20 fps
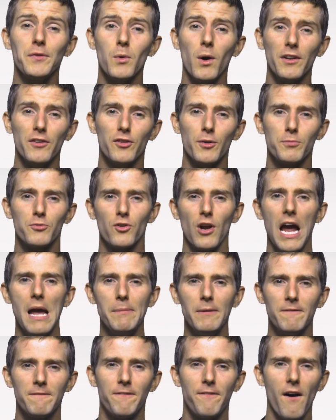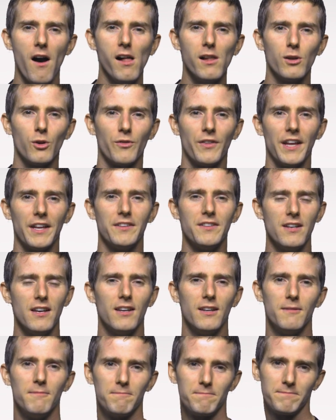you want to subscribe and follow, then
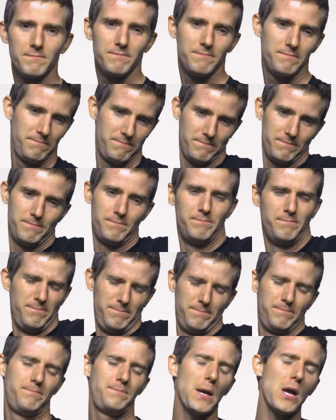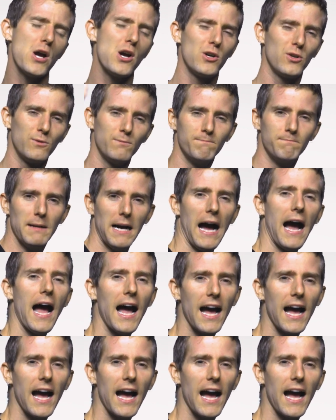boom.